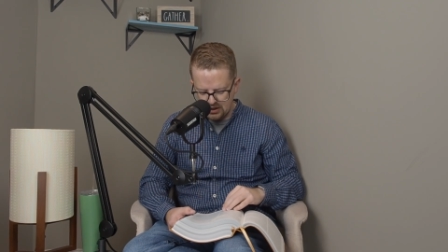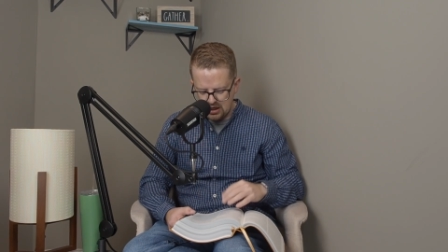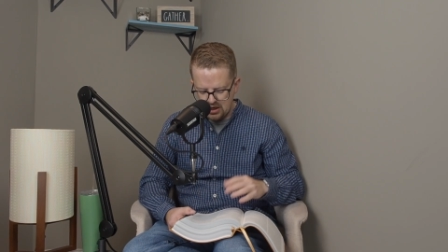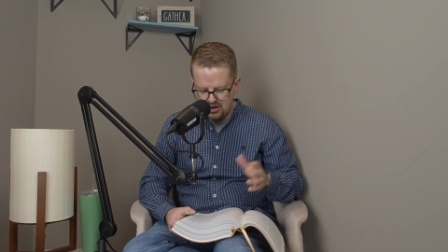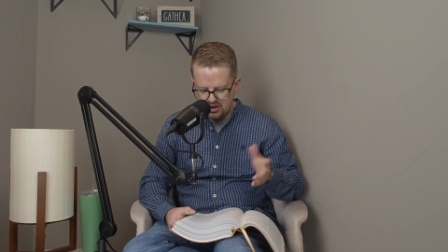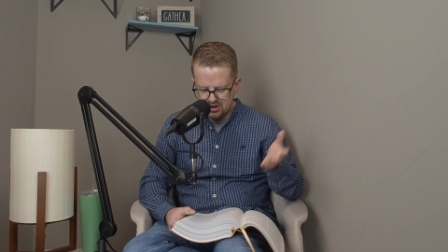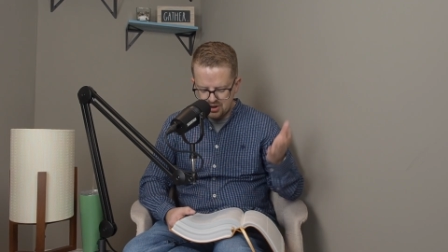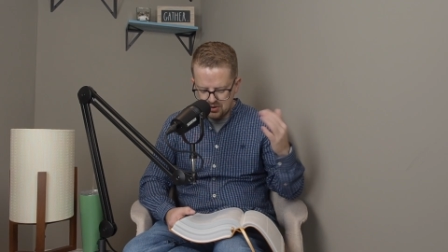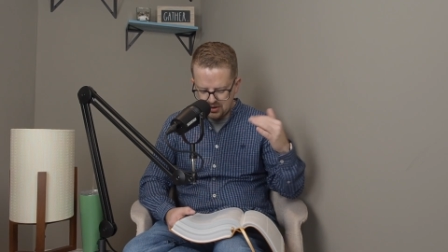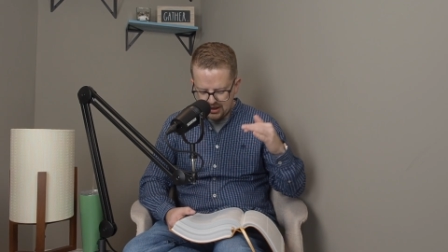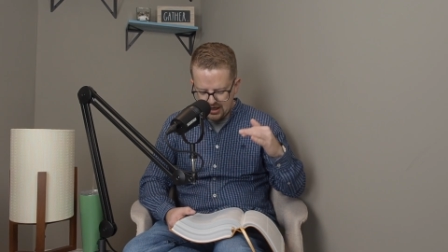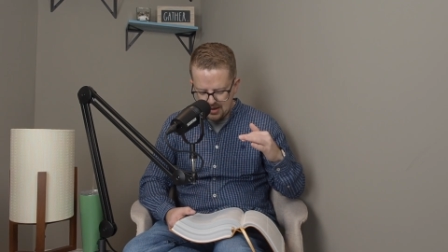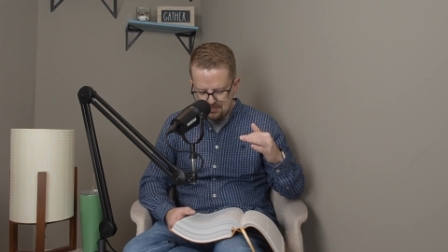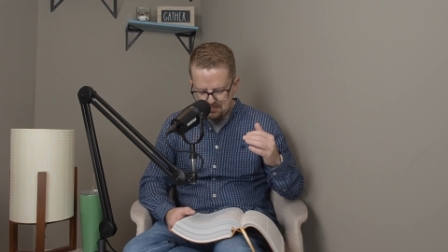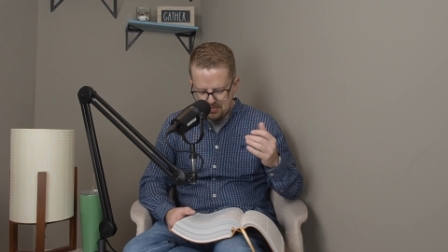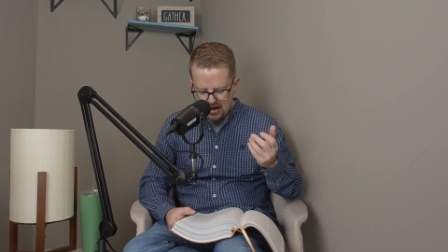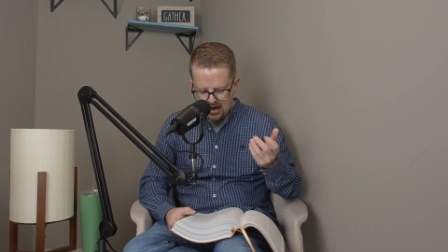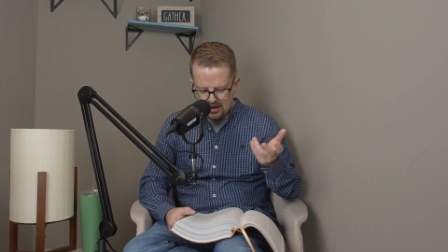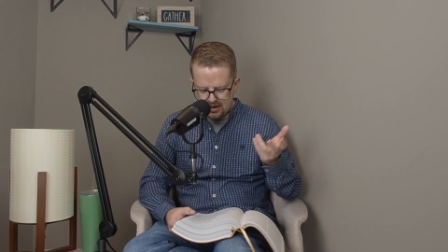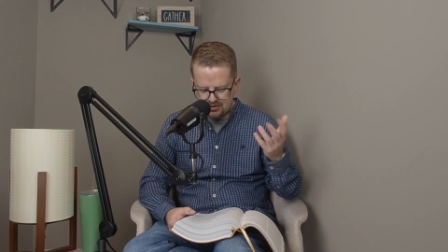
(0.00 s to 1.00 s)
So they get
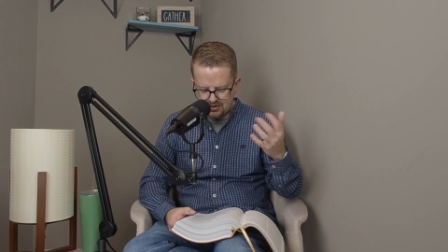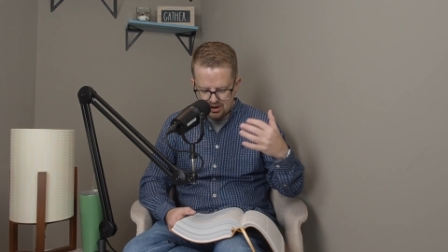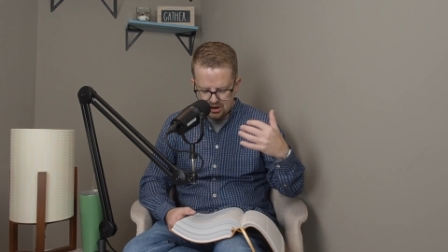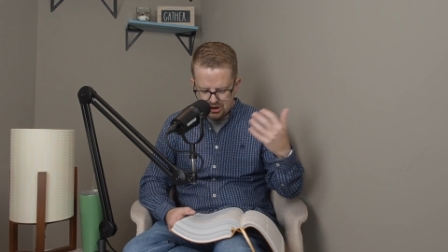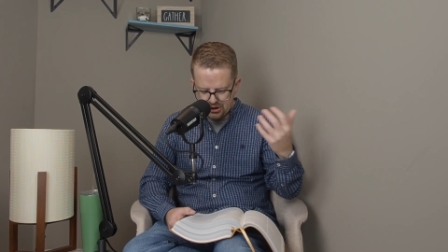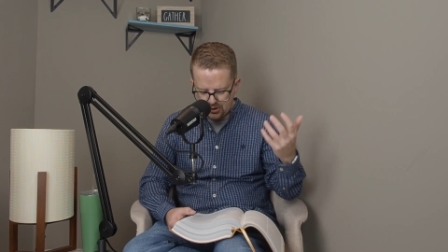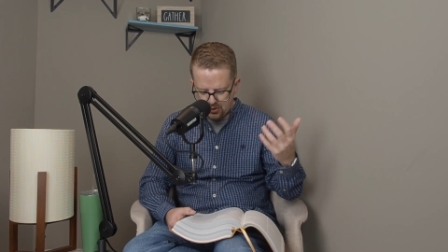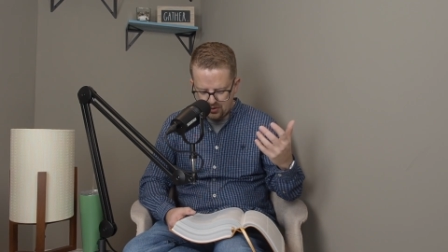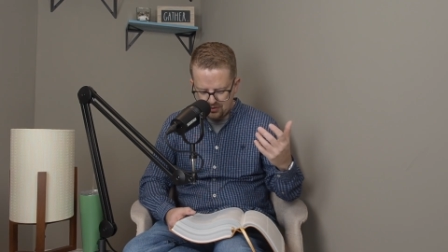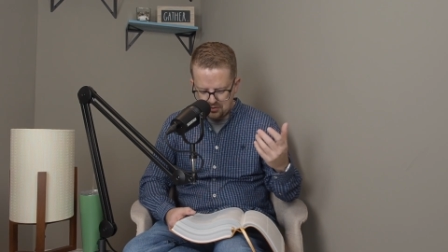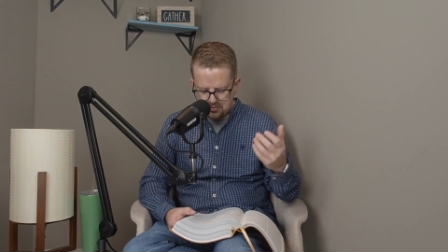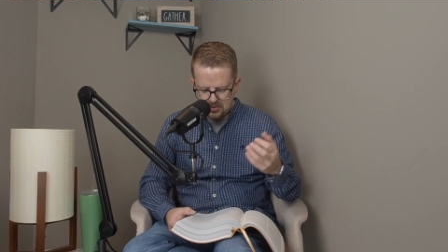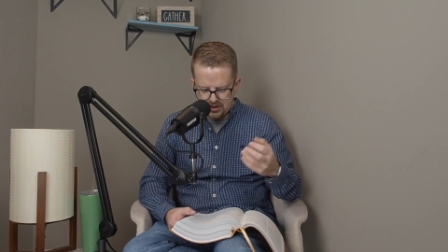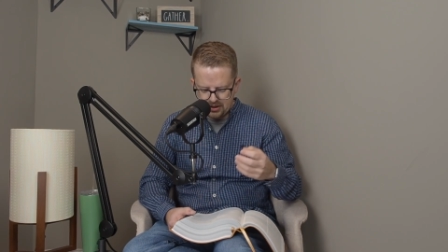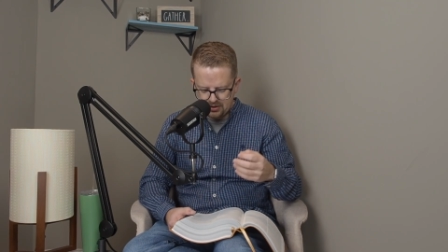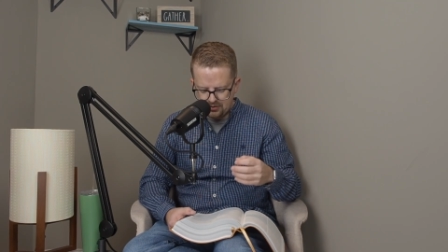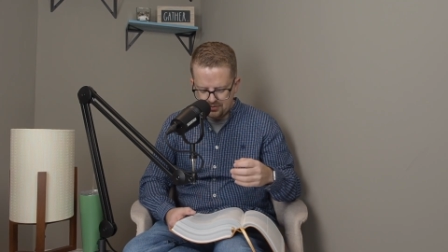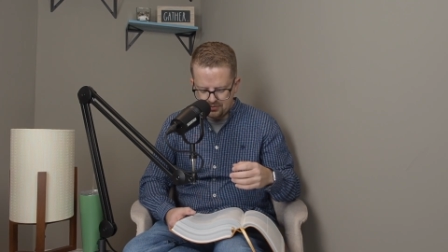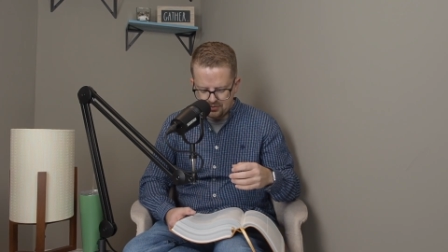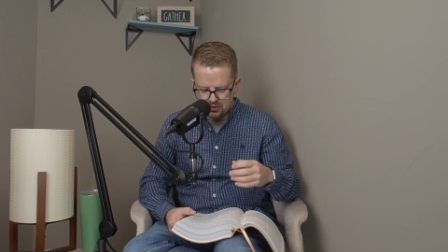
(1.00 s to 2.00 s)
back, they show everybody
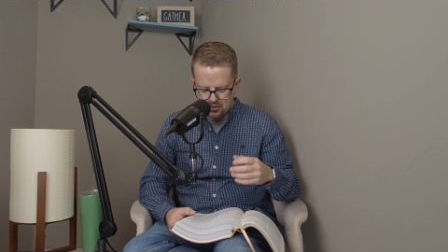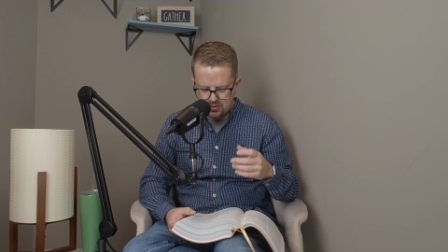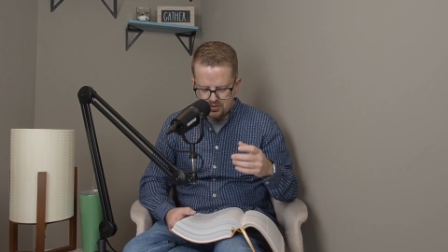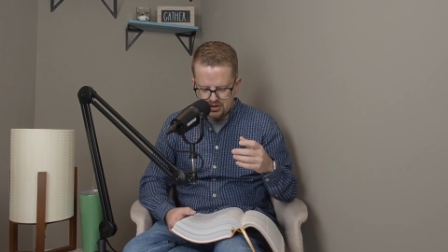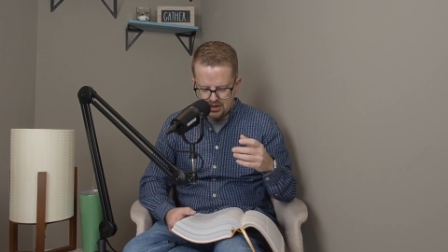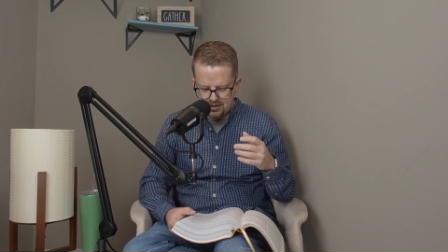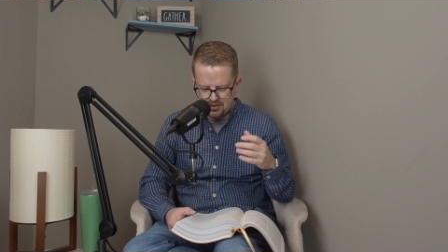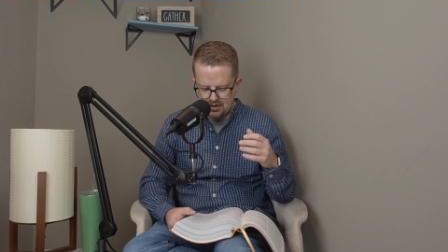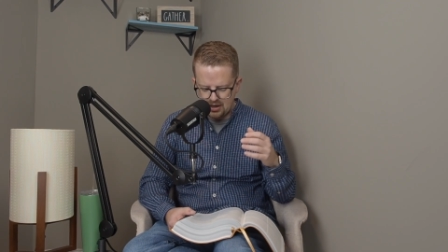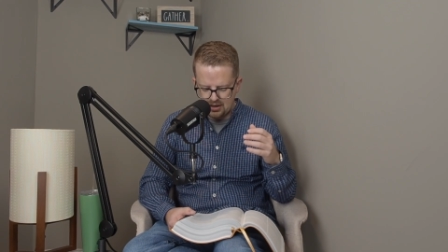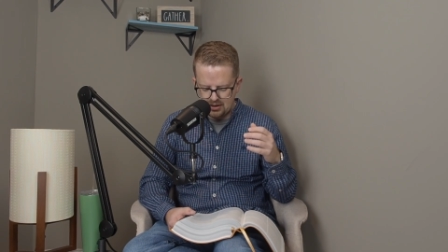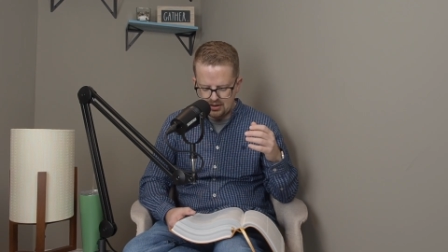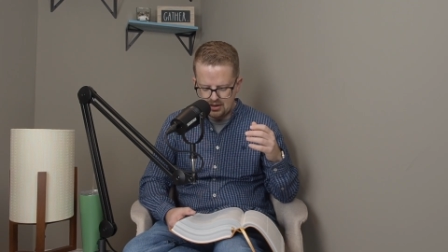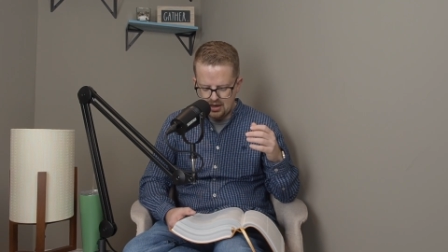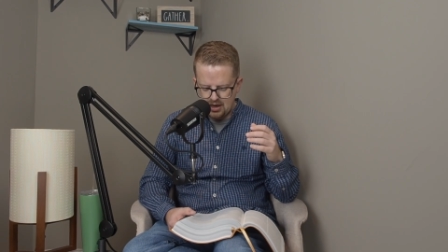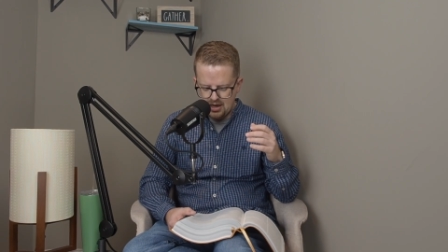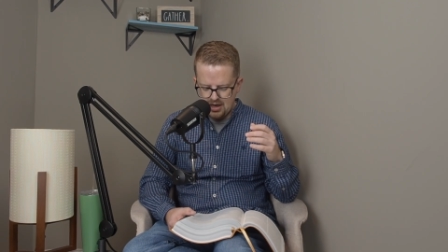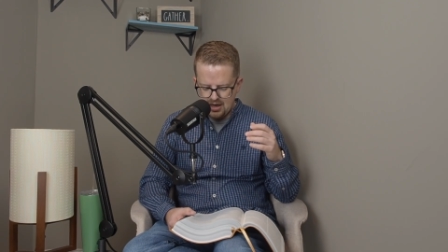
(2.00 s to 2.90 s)
the fruit, and then